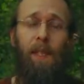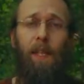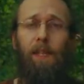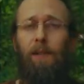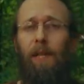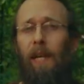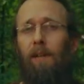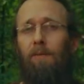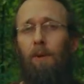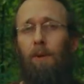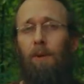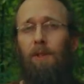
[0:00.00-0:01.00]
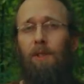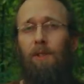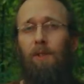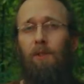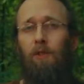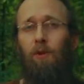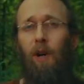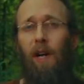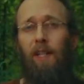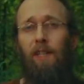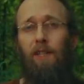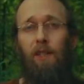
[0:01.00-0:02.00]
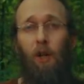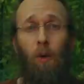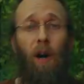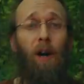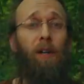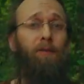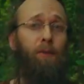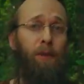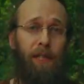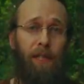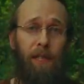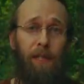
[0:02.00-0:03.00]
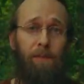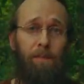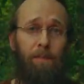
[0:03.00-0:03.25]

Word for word: You can, of course, try to go on avoiding it